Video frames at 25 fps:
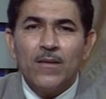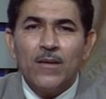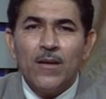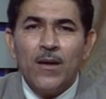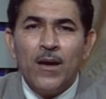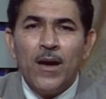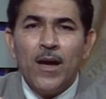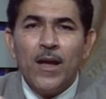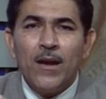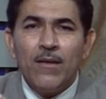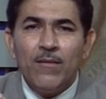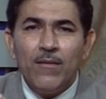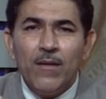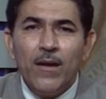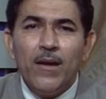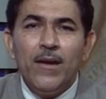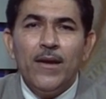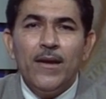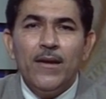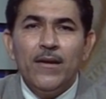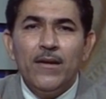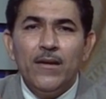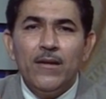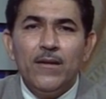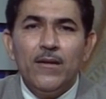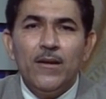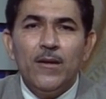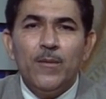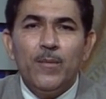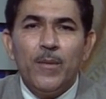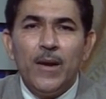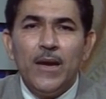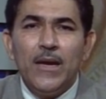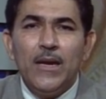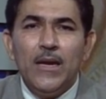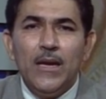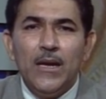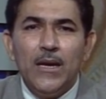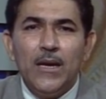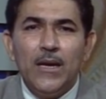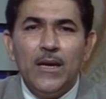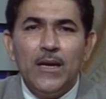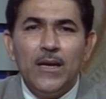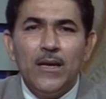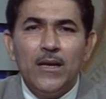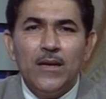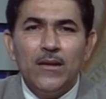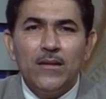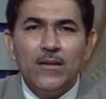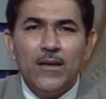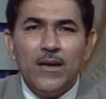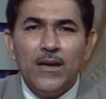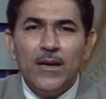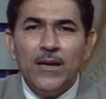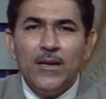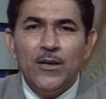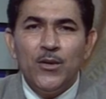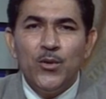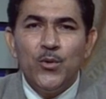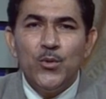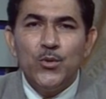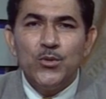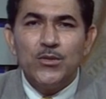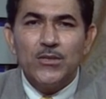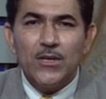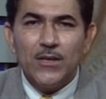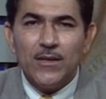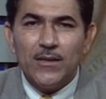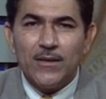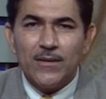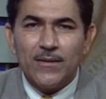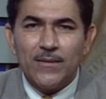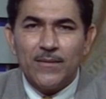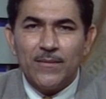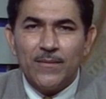are really needed by the end user,